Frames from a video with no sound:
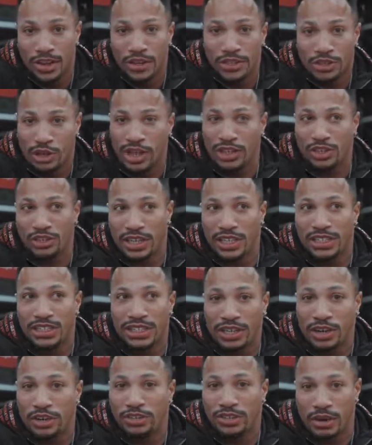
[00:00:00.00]
So as you can
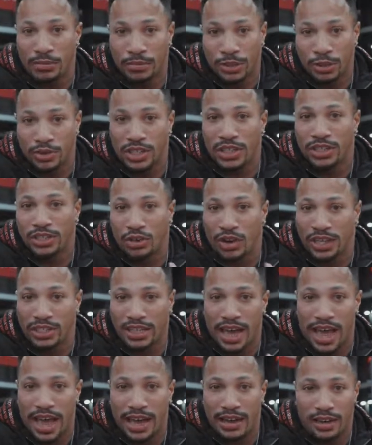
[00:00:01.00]
see, those numbers really start
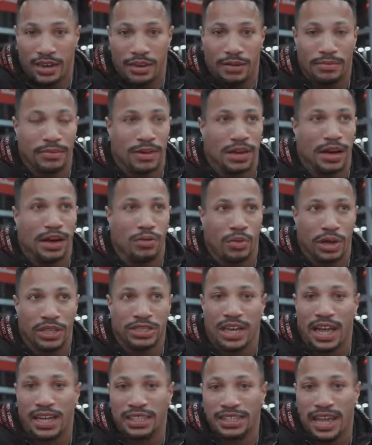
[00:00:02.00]
to add up uh,
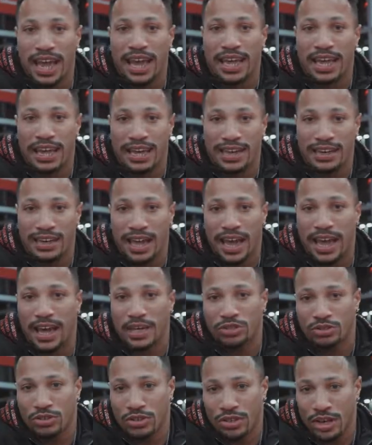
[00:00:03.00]
once I stack in the
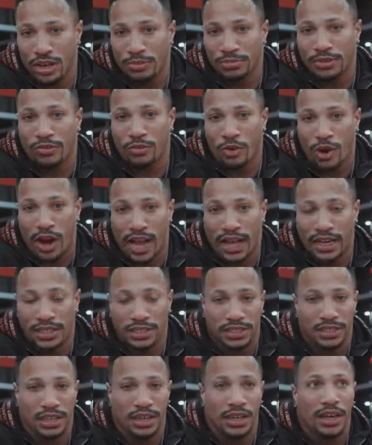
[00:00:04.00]
extra cups of
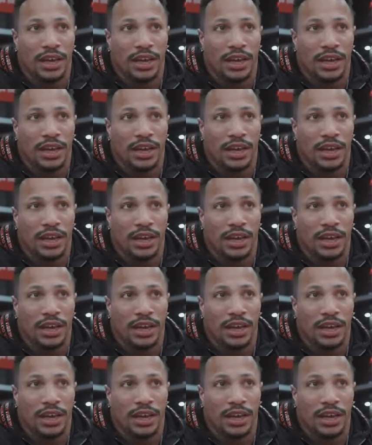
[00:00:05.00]
rice.